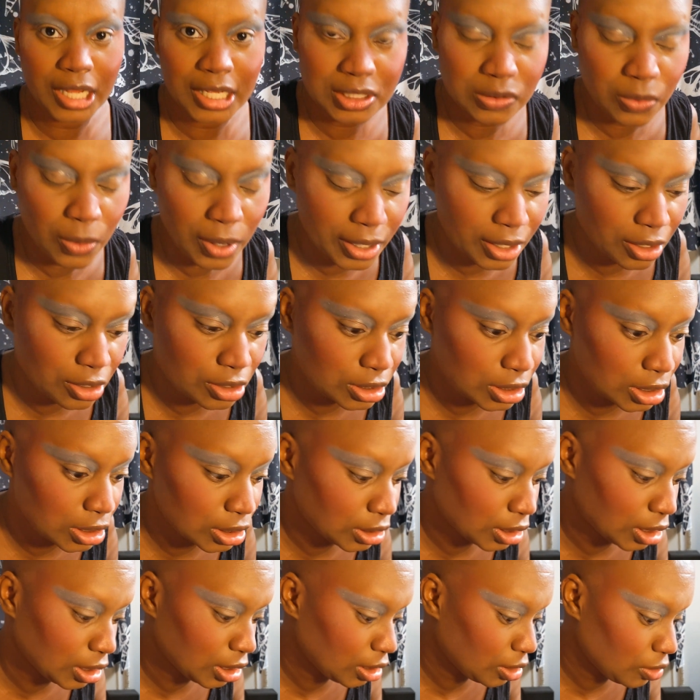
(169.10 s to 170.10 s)
that's why there's
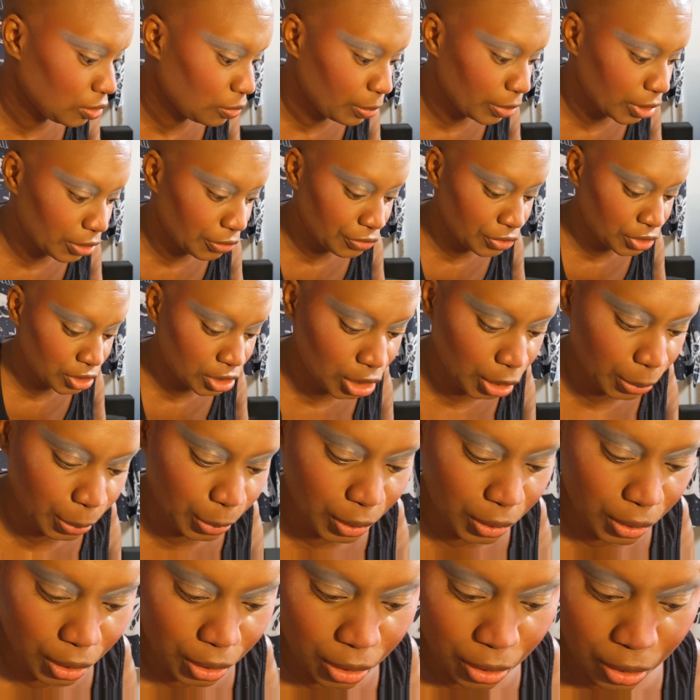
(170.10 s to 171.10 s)
just a little bit of
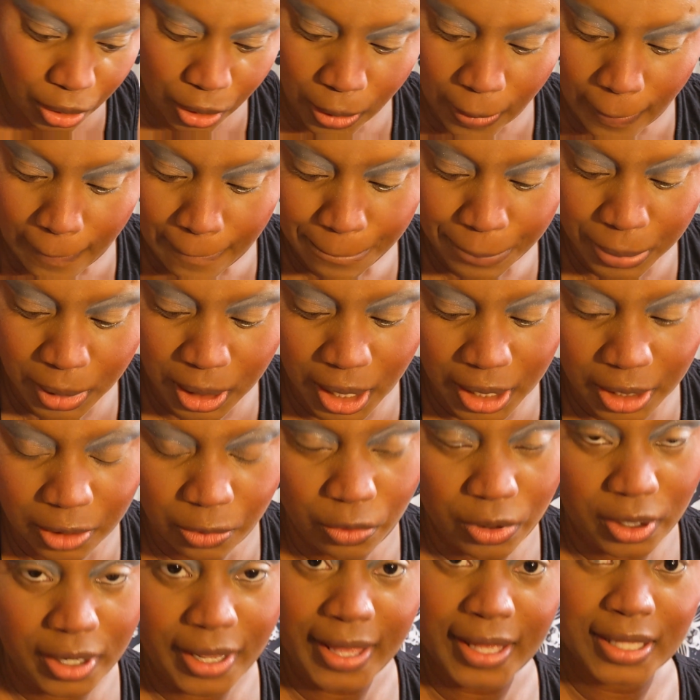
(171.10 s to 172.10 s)
shimmer but I
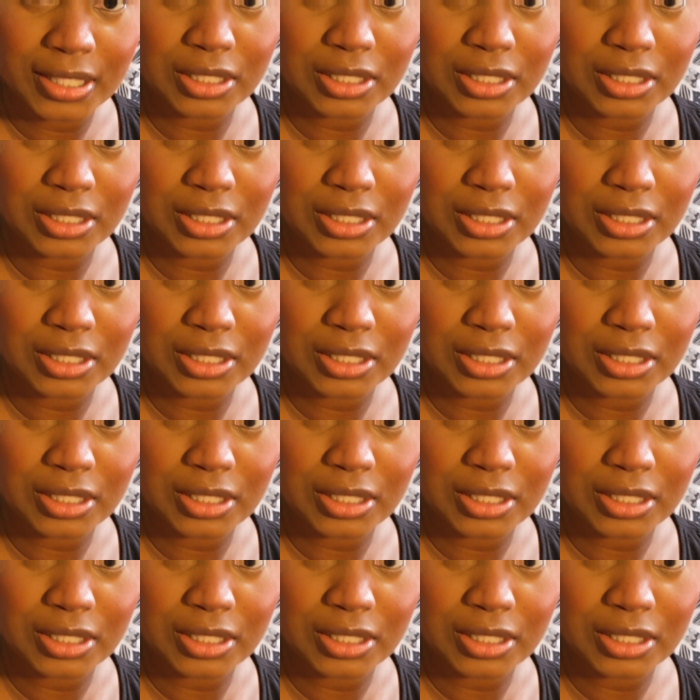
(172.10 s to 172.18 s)
didn't want to